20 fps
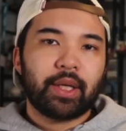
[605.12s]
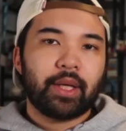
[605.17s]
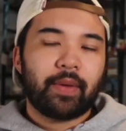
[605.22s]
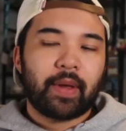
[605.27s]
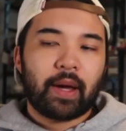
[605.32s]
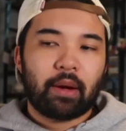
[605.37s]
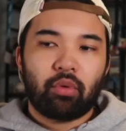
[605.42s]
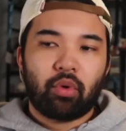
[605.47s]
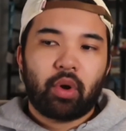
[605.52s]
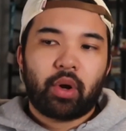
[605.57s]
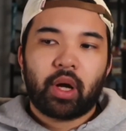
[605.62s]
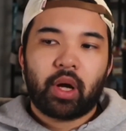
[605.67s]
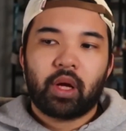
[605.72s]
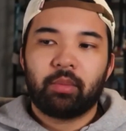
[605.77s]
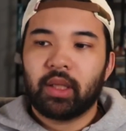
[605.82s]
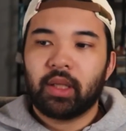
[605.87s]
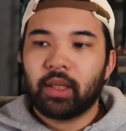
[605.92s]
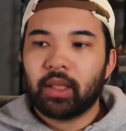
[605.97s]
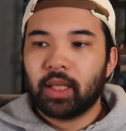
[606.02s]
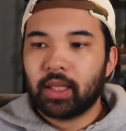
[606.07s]
that will come
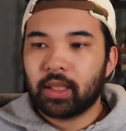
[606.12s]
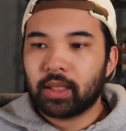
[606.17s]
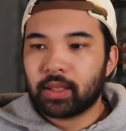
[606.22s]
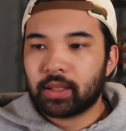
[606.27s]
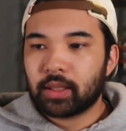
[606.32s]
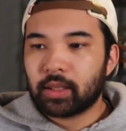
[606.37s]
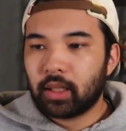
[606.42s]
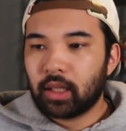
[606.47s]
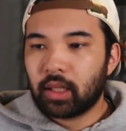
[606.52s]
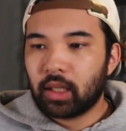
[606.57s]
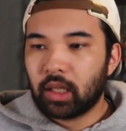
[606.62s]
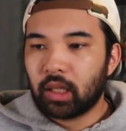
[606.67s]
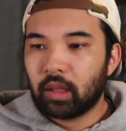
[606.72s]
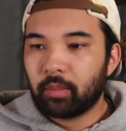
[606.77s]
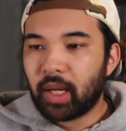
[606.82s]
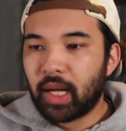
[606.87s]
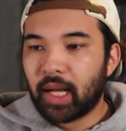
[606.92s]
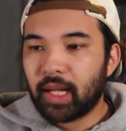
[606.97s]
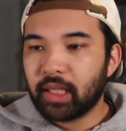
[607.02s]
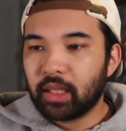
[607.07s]
in this
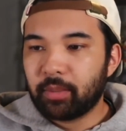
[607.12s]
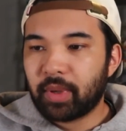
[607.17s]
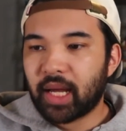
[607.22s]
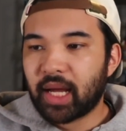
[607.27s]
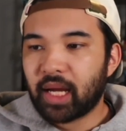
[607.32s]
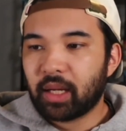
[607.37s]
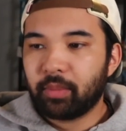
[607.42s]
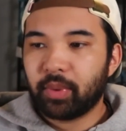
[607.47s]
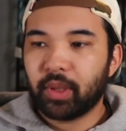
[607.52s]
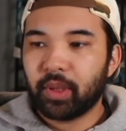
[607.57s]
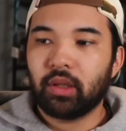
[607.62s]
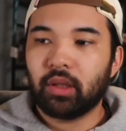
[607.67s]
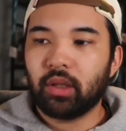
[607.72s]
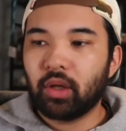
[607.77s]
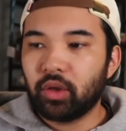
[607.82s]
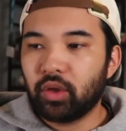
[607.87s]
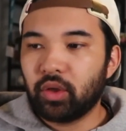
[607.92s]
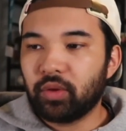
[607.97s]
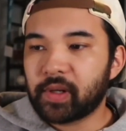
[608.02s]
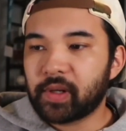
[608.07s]
poly bag, but
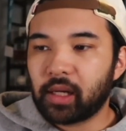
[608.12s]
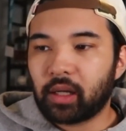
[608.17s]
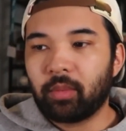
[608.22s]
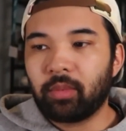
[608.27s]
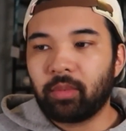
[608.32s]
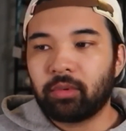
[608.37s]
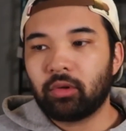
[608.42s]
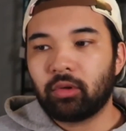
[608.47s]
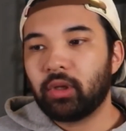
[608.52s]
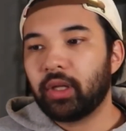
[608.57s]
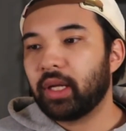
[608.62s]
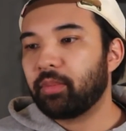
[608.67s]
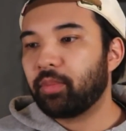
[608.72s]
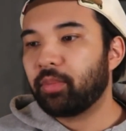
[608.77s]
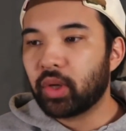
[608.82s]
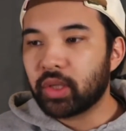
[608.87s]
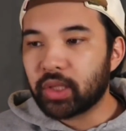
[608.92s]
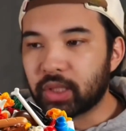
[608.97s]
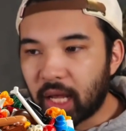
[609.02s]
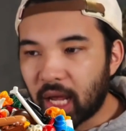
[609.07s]
you've got a couple like
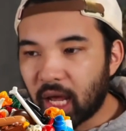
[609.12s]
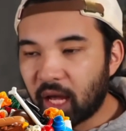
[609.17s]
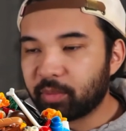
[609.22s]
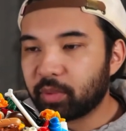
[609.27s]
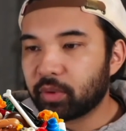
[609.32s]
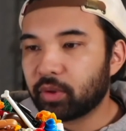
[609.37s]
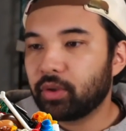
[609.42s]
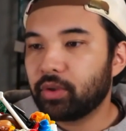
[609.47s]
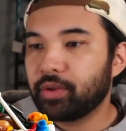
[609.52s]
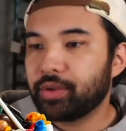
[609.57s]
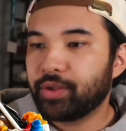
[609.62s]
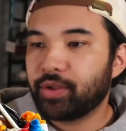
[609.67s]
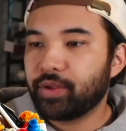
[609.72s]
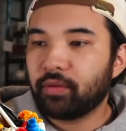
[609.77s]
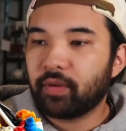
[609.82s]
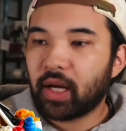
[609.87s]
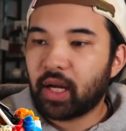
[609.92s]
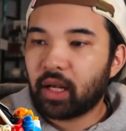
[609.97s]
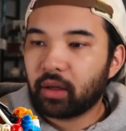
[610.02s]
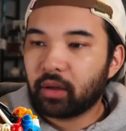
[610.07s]
poison apples,
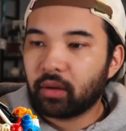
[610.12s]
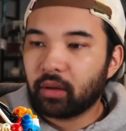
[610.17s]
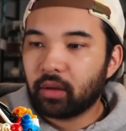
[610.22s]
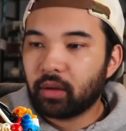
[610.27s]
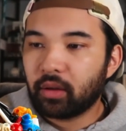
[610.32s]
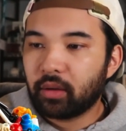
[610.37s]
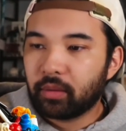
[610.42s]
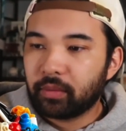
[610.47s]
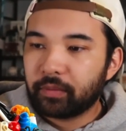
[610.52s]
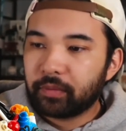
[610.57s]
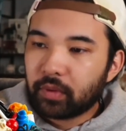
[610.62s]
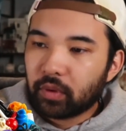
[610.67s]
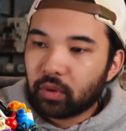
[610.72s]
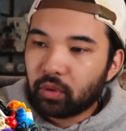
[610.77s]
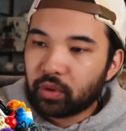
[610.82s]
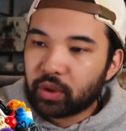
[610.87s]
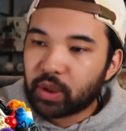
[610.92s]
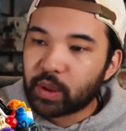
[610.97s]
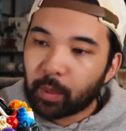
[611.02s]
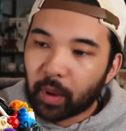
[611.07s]
you've got a
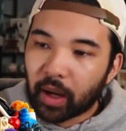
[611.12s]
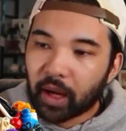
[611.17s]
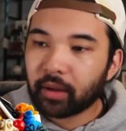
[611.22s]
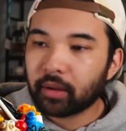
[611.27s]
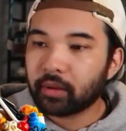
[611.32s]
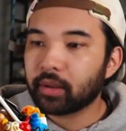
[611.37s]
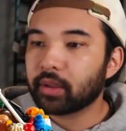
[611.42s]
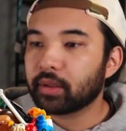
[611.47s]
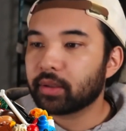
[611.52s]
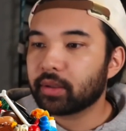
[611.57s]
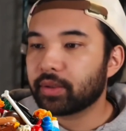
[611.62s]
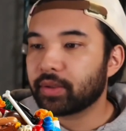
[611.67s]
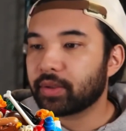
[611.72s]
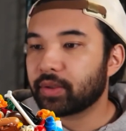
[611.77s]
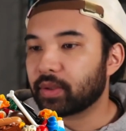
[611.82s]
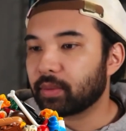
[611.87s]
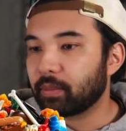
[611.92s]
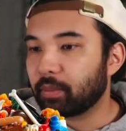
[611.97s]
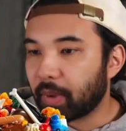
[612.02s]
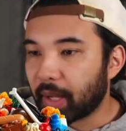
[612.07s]
few spiders,
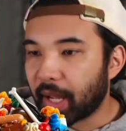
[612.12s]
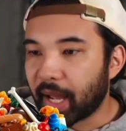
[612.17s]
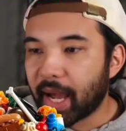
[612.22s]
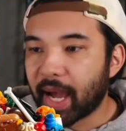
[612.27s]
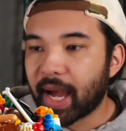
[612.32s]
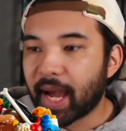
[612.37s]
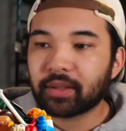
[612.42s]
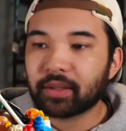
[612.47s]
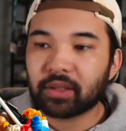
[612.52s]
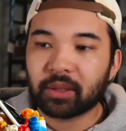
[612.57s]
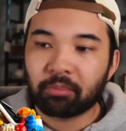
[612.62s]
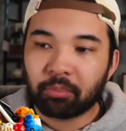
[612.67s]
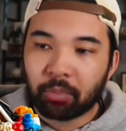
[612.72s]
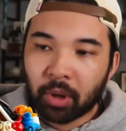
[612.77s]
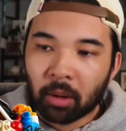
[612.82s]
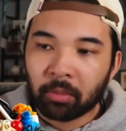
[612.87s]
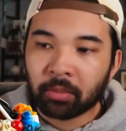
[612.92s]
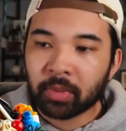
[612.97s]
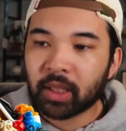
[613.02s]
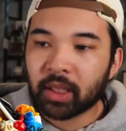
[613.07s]
some bats, some
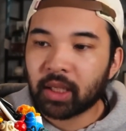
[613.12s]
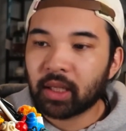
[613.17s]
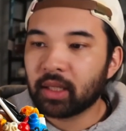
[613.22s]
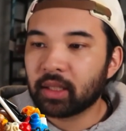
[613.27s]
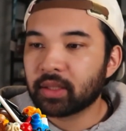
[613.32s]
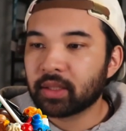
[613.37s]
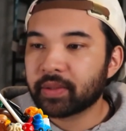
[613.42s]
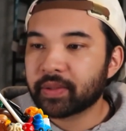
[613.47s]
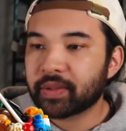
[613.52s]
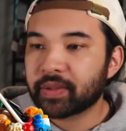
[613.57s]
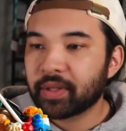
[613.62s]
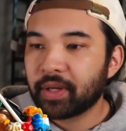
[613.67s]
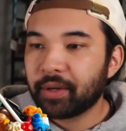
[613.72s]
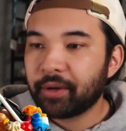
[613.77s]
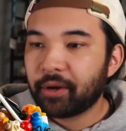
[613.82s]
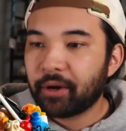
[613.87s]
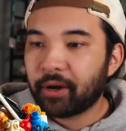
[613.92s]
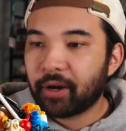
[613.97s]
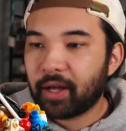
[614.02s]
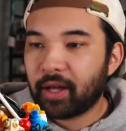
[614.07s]
pumpkins.
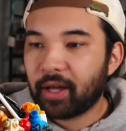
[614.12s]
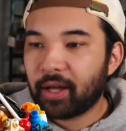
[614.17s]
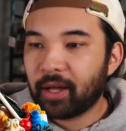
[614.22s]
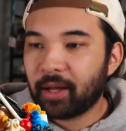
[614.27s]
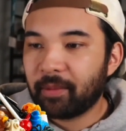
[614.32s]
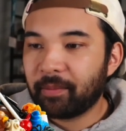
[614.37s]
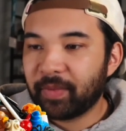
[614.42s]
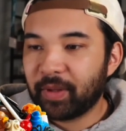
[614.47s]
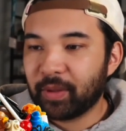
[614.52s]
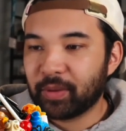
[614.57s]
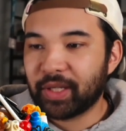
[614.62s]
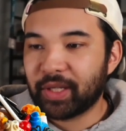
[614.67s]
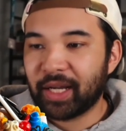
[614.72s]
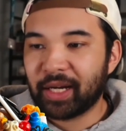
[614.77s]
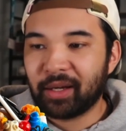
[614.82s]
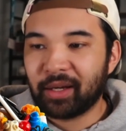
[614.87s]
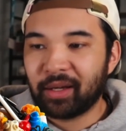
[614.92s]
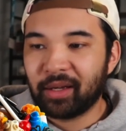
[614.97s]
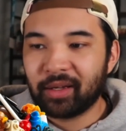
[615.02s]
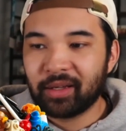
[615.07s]
There's
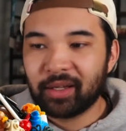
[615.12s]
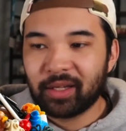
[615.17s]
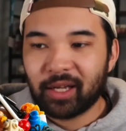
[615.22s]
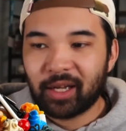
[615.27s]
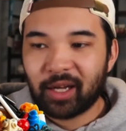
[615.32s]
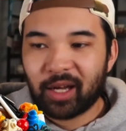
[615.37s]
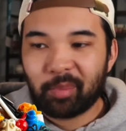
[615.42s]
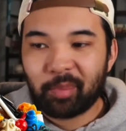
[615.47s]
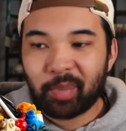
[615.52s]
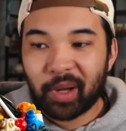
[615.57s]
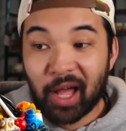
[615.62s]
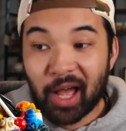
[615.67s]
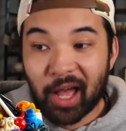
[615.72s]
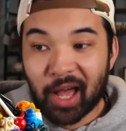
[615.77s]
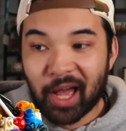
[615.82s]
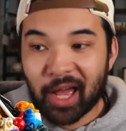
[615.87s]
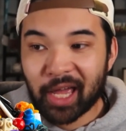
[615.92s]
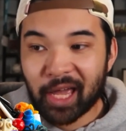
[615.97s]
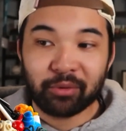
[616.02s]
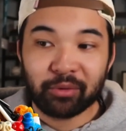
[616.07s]
like a
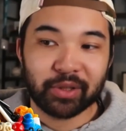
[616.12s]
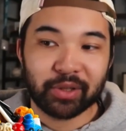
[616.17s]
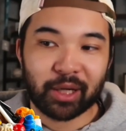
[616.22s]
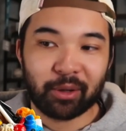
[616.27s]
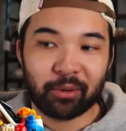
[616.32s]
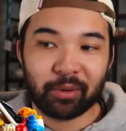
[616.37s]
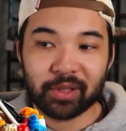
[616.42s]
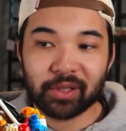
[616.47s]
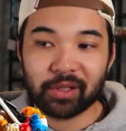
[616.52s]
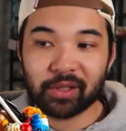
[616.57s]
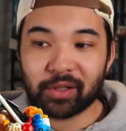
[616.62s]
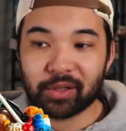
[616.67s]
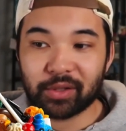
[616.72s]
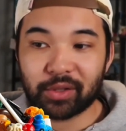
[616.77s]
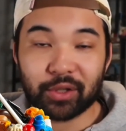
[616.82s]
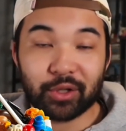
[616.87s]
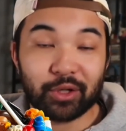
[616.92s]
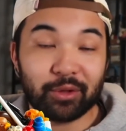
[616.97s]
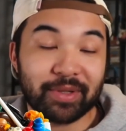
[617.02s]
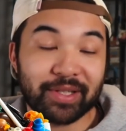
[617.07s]
pie, which I would
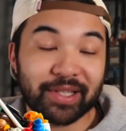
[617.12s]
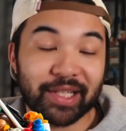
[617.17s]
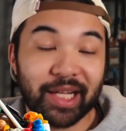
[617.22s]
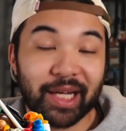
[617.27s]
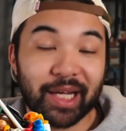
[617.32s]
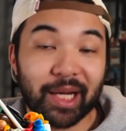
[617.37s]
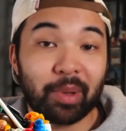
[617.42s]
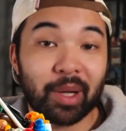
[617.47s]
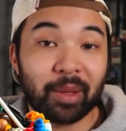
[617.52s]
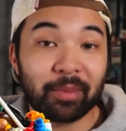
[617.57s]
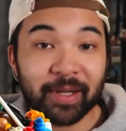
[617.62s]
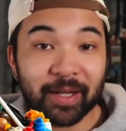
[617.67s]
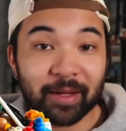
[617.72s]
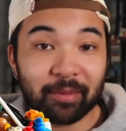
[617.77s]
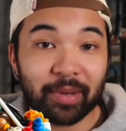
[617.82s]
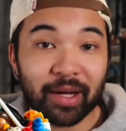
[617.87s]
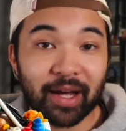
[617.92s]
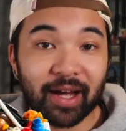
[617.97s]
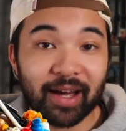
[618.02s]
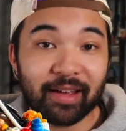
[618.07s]
assume is like a pumpkin
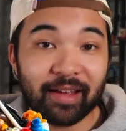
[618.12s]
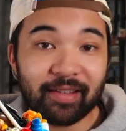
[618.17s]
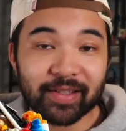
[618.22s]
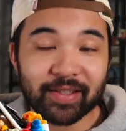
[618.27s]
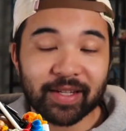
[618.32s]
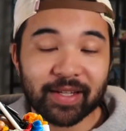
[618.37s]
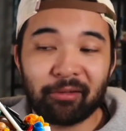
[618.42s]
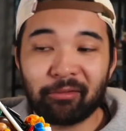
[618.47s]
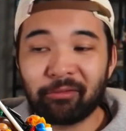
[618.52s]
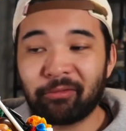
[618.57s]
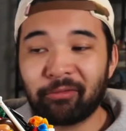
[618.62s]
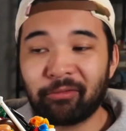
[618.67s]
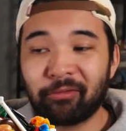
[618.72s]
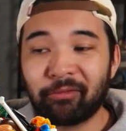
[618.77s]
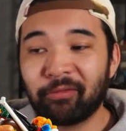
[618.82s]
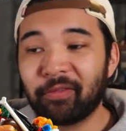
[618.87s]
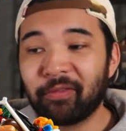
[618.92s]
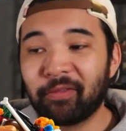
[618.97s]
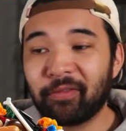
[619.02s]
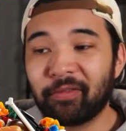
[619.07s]
pie. That's kind of
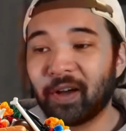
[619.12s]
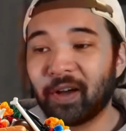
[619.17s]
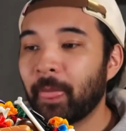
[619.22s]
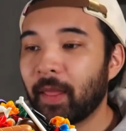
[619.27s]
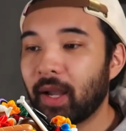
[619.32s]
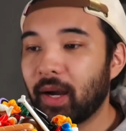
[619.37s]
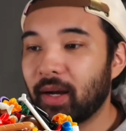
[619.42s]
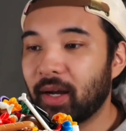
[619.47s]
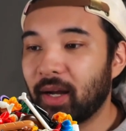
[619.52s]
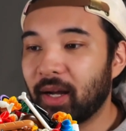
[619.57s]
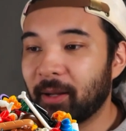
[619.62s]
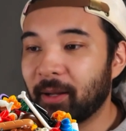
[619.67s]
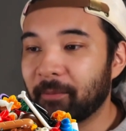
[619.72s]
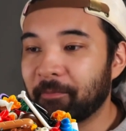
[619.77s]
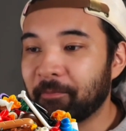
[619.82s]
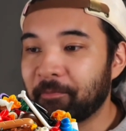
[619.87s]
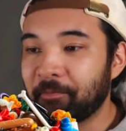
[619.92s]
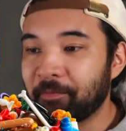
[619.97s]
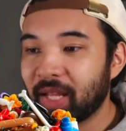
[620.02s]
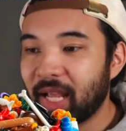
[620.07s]
fun.
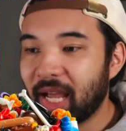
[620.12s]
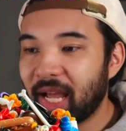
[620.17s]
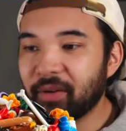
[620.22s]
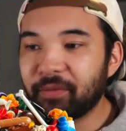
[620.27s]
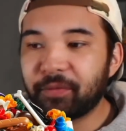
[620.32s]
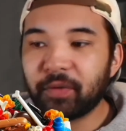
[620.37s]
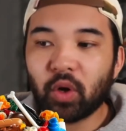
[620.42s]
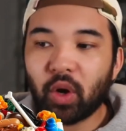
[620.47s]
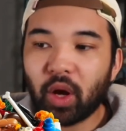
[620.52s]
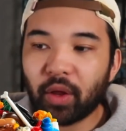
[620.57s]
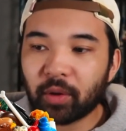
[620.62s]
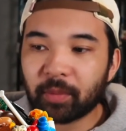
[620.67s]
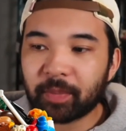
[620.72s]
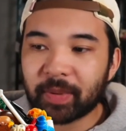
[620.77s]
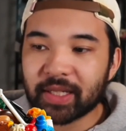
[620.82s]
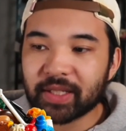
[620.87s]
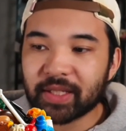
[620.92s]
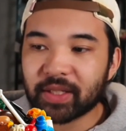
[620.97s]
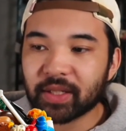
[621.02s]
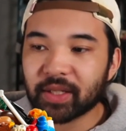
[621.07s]
And a few other
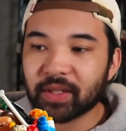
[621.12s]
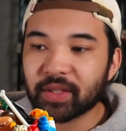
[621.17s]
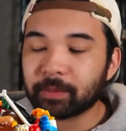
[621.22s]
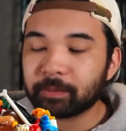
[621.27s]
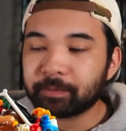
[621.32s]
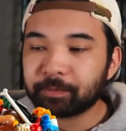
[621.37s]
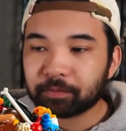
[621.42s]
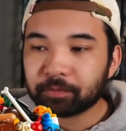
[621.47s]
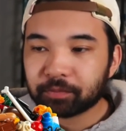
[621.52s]
pieces.